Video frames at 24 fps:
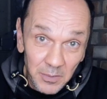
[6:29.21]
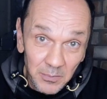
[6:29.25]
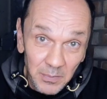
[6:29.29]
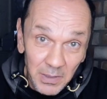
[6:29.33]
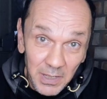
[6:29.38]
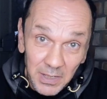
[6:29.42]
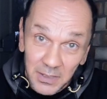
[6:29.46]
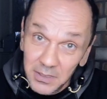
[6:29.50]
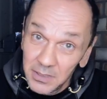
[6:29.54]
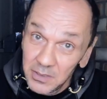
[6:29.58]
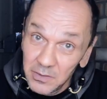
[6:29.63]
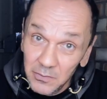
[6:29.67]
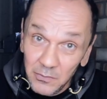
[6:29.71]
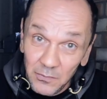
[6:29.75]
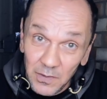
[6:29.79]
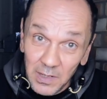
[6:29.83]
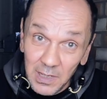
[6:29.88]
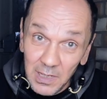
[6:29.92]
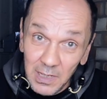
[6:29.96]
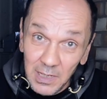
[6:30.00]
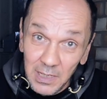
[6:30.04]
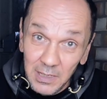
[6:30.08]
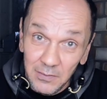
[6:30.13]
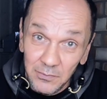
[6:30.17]
about it and the
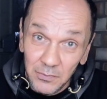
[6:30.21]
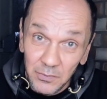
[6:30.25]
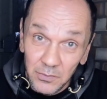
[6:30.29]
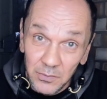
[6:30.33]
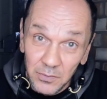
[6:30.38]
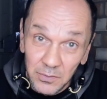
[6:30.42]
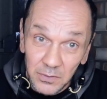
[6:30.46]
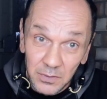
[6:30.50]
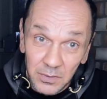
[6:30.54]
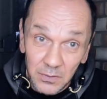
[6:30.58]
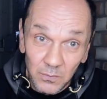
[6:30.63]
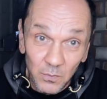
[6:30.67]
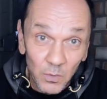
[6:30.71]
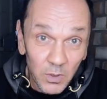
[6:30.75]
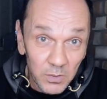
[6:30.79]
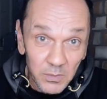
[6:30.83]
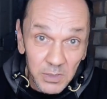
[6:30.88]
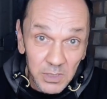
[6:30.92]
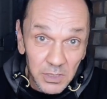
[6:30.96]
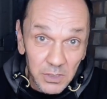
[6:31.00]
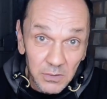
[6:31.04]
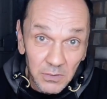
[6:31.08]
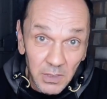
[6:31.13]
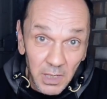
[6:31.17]
fatty liver and why
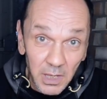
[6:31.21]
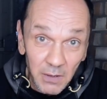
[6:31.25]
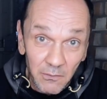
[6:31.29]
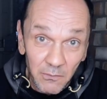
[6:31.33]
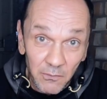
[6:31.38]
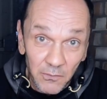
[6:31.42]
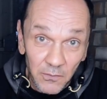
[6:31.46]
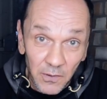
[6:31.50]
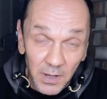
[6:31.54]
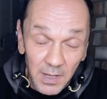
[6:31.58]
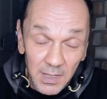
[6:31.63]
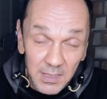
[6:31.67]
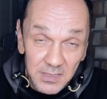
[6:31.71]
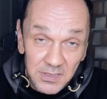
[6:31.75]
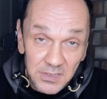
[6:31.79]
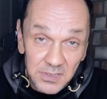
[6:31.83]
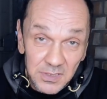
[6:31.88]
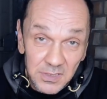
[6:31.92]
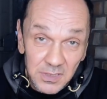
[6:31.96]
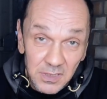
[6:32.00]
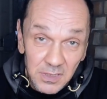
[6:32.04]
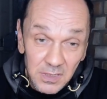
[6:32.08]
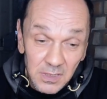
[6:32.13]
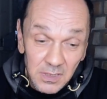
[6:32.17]
we do get
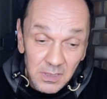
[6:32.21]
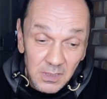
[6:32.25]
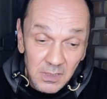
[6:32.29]
fats.